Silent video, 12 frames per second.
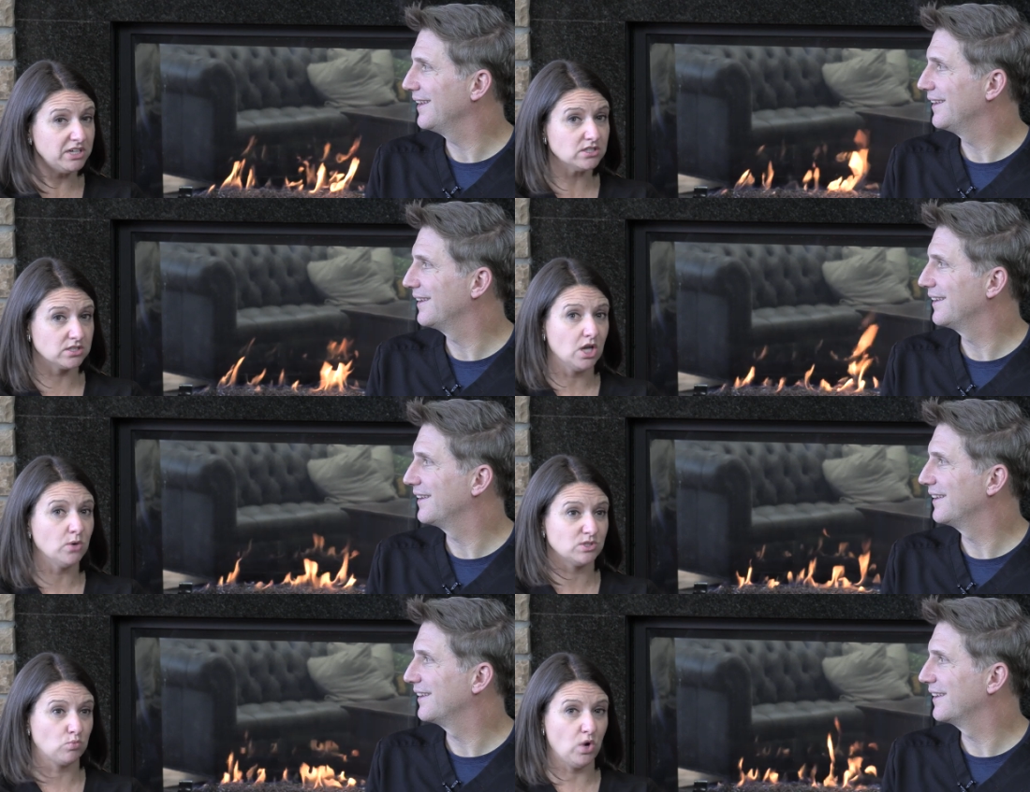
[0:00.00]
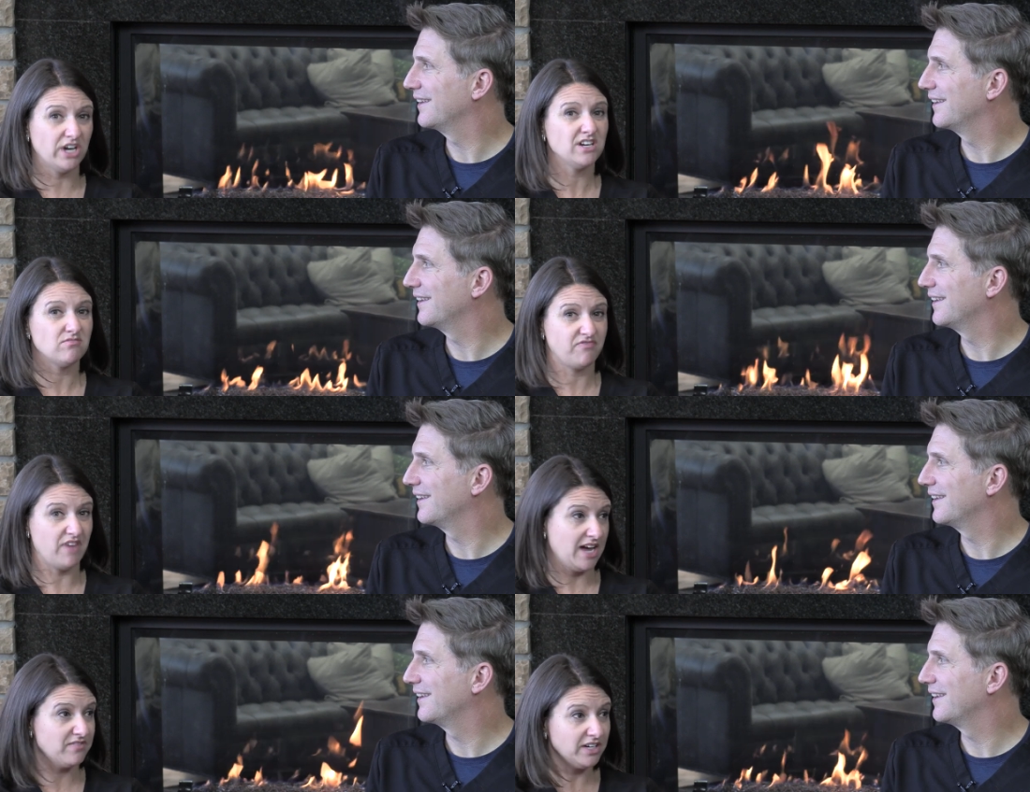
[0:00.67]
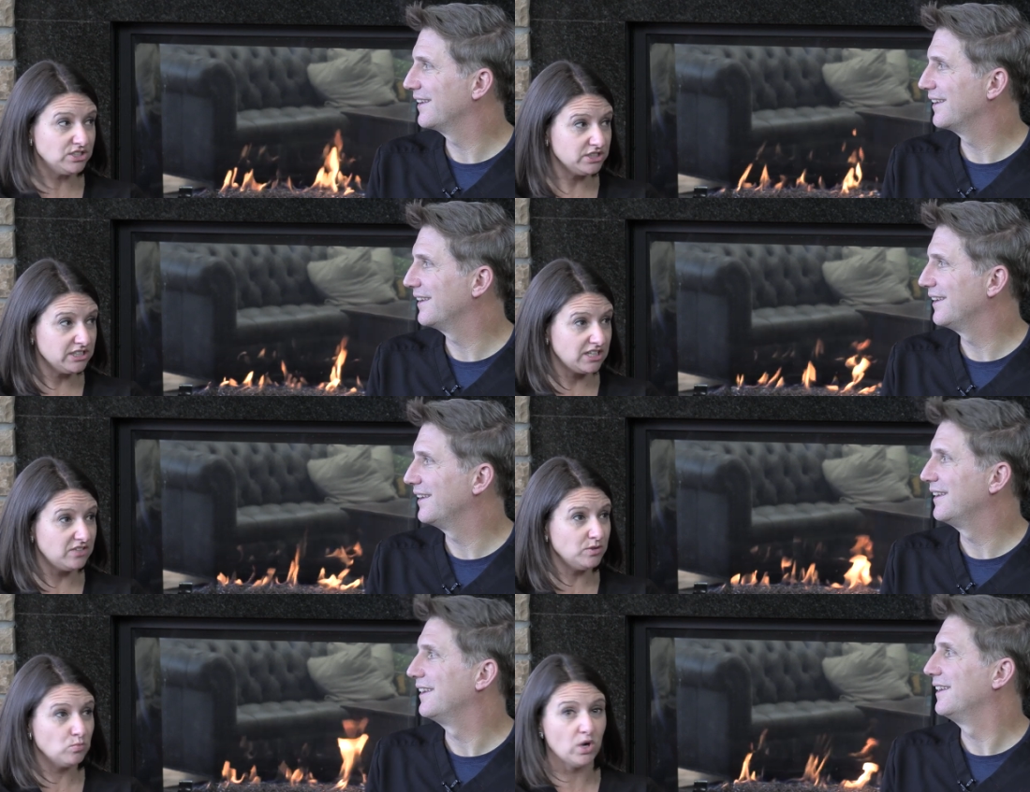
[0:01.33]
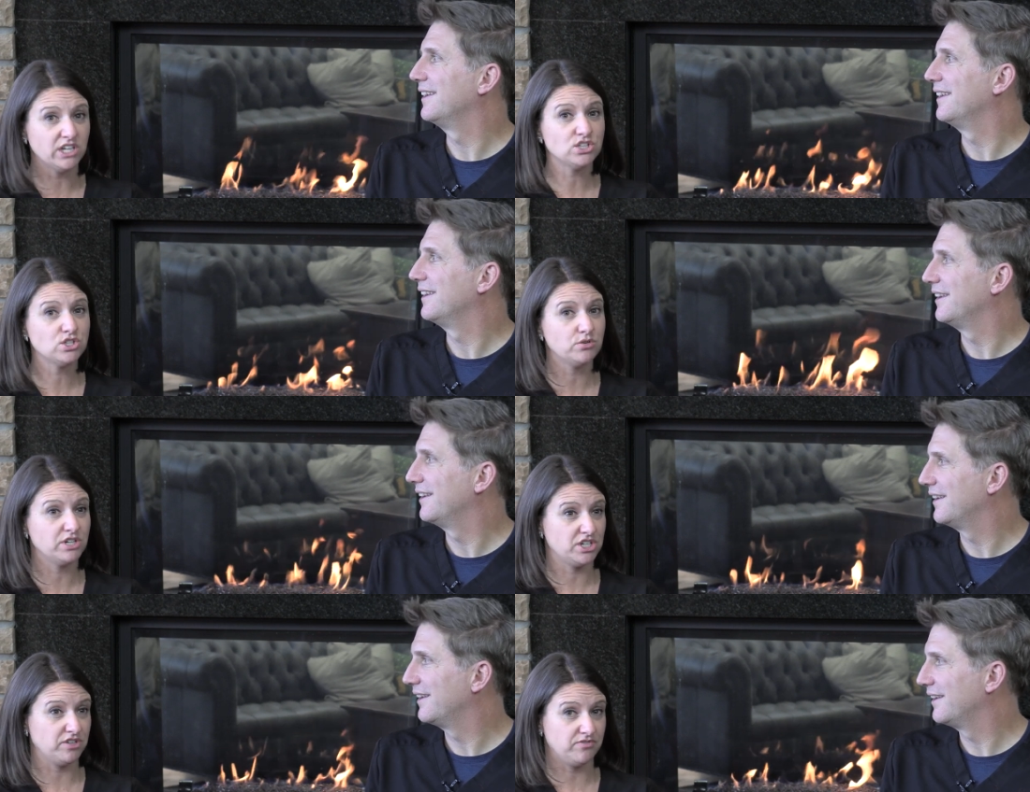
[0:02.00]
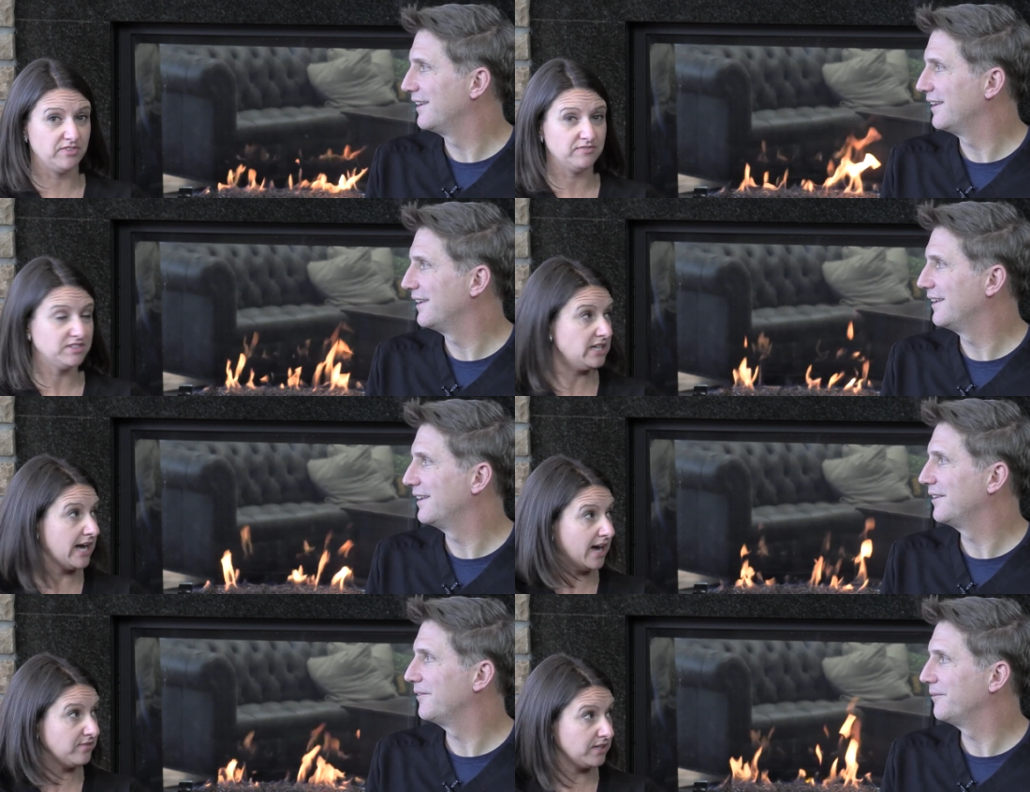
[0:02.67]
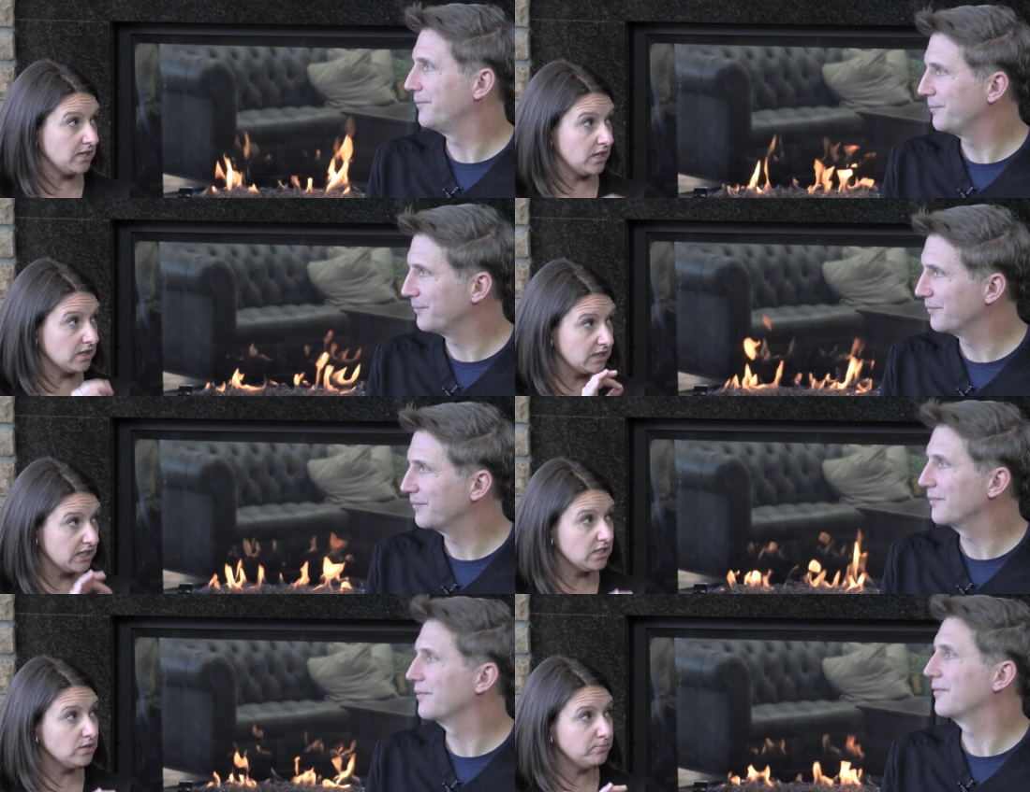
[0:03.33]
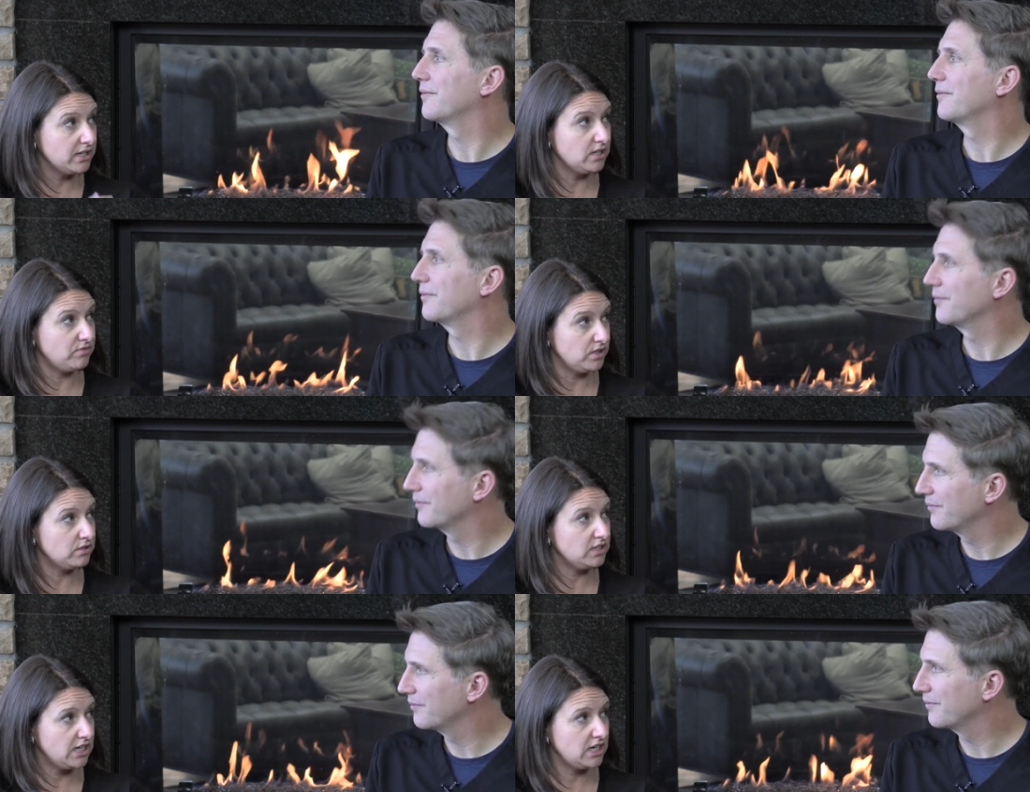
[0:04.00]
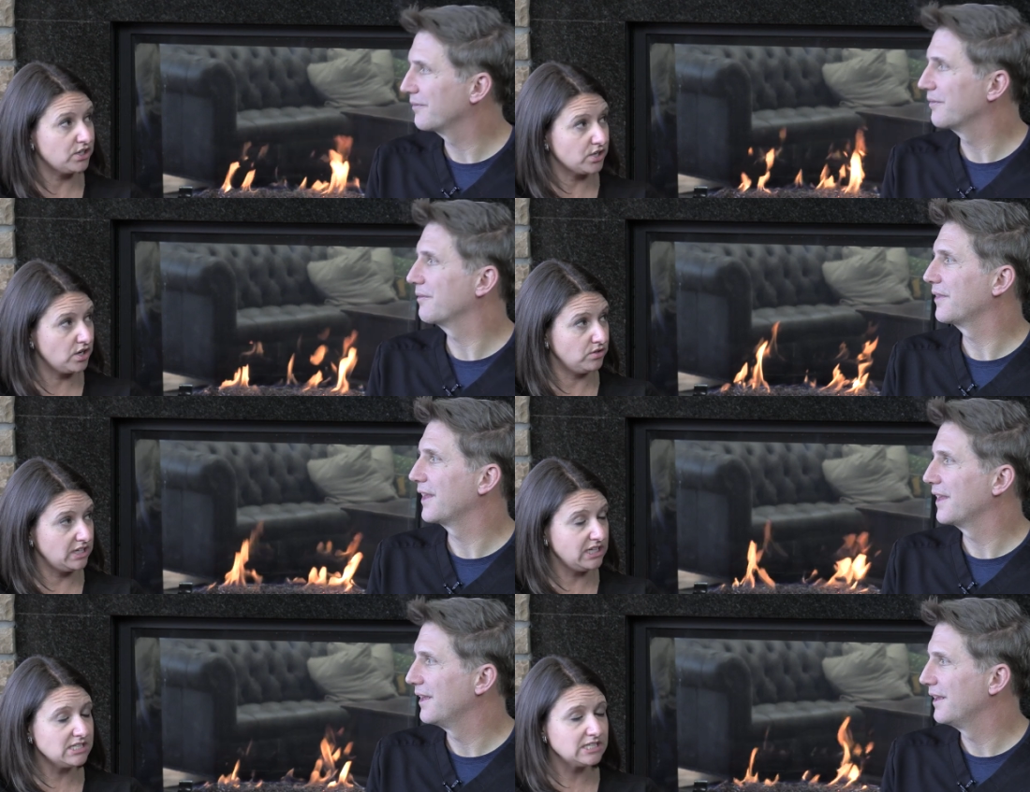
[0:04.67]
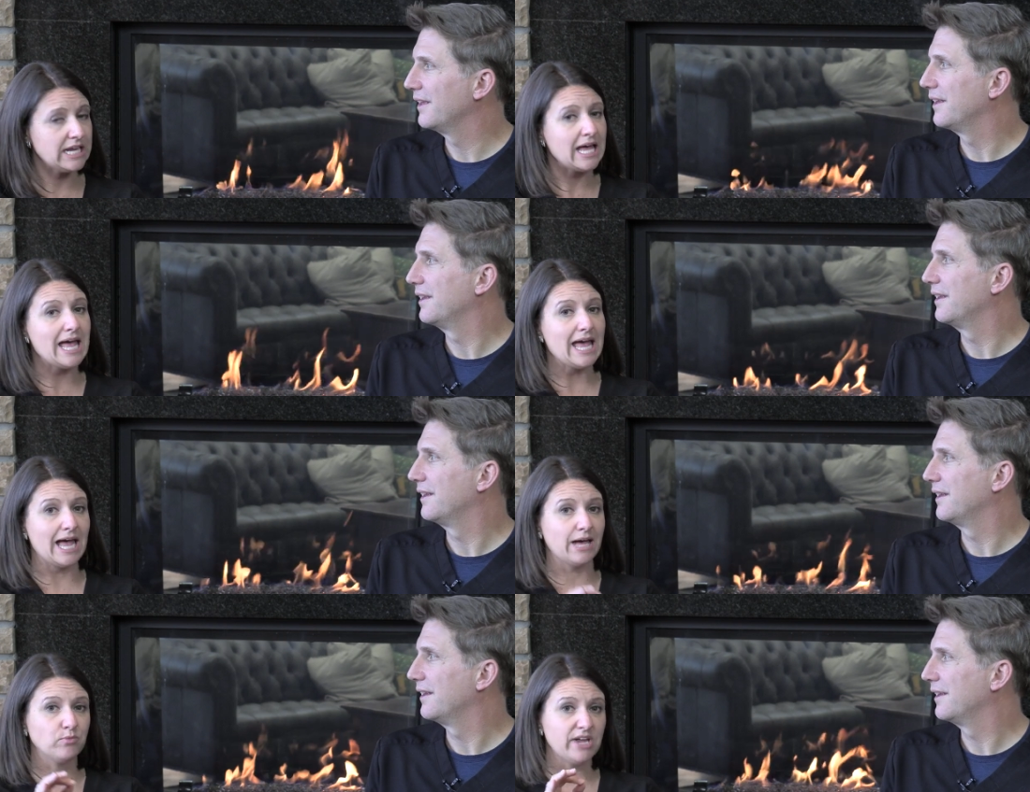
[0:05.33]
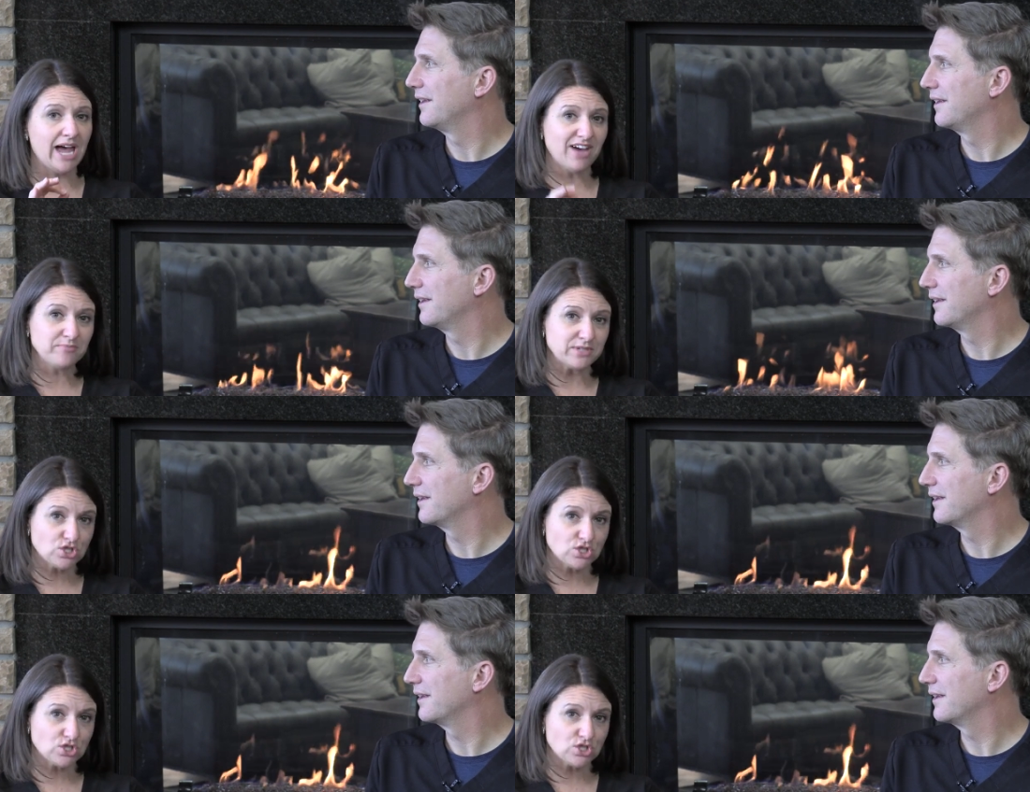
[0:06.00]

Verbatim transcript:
Speaker 1: be as low as 1 in 500, even 1 in 250, having a little bit of early keratoconus. And we have